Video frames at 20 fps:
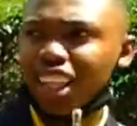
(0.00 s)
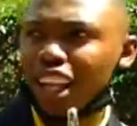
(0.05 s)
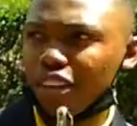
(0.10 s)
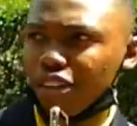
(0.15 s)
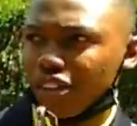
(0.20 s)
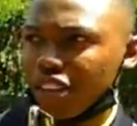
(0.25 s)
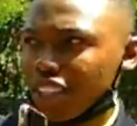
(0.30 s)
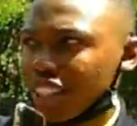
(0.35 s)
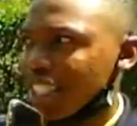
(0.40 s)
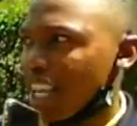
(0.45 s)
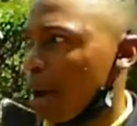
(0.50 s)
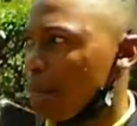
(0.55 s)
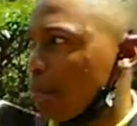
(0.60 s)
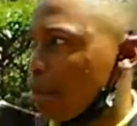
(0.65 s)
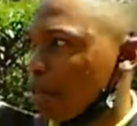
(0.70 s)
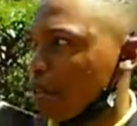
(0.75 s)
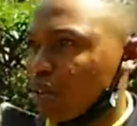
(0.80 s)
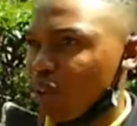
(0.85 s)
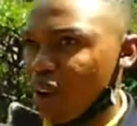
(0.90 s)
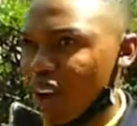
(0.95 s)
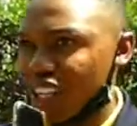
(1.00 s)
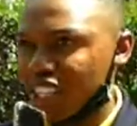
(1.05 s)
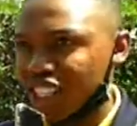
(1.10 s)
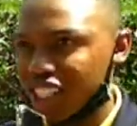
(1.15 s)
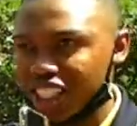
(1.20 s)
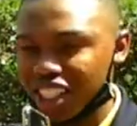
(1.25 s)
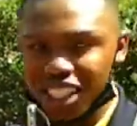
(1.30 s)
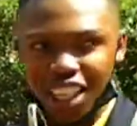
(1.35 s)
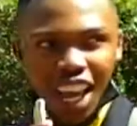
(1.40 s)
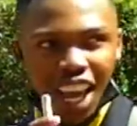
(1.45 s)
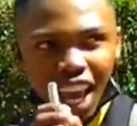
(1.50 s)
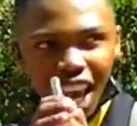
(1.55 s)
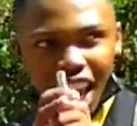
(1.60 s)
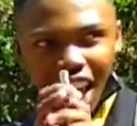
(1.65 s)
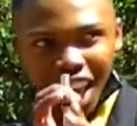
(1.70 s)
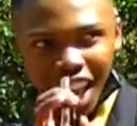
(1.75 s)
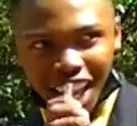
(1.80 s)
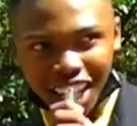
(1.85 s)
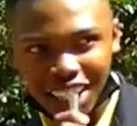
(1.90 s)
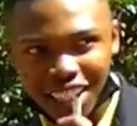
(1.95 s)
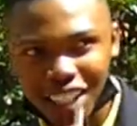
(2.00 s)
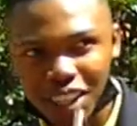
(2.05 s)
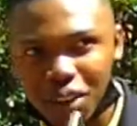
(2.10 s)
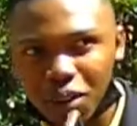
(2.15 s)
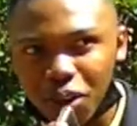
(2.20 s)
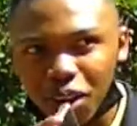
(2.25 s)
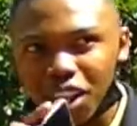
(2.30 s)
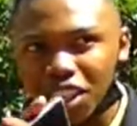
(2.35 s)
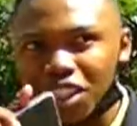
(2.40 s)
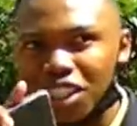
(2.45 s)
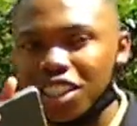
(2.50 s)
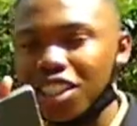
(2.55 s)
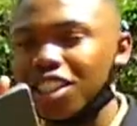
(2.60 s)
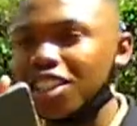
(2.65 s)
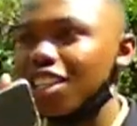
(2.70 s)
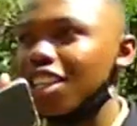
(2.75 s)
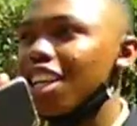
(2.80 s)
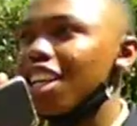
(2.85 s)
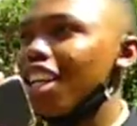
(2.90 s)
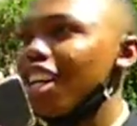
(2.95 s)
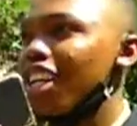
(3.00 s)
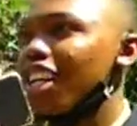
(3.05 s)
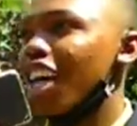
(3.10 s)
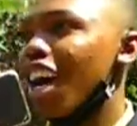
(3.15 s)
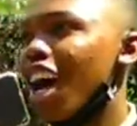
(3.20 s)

different type of questions, hectic questions,